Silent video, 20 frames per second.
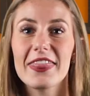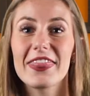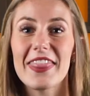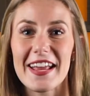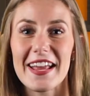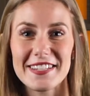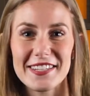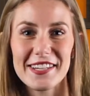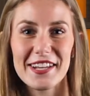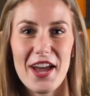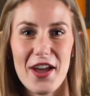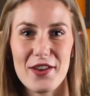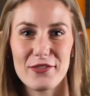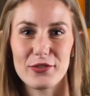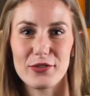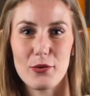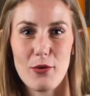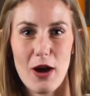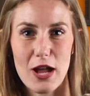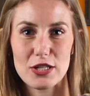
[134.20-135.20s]
Thanks again
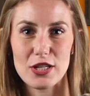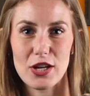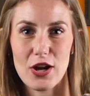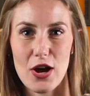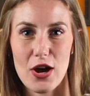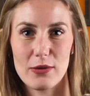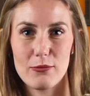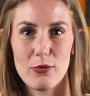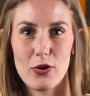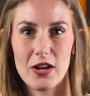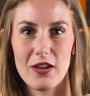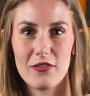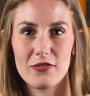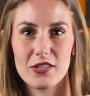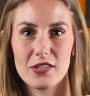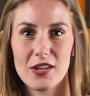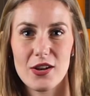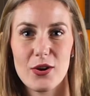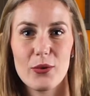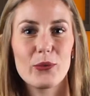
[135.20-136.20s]
for watching
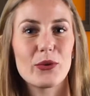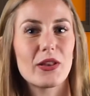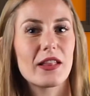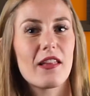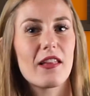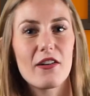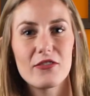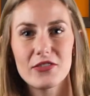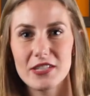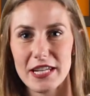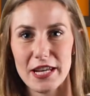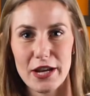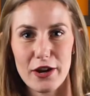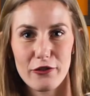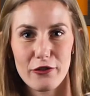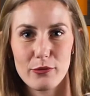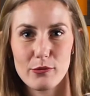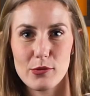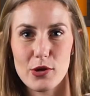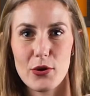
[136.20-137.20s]
Automotives. We'd love to hear
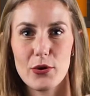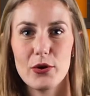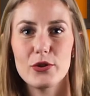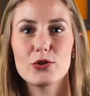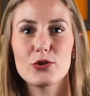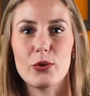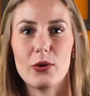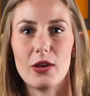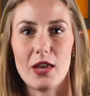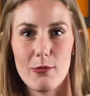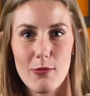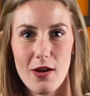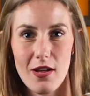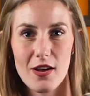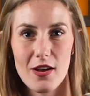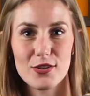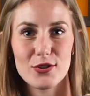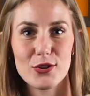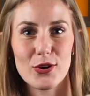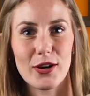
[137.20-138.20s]
from you, so email
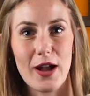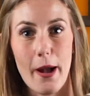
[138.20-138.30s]
us or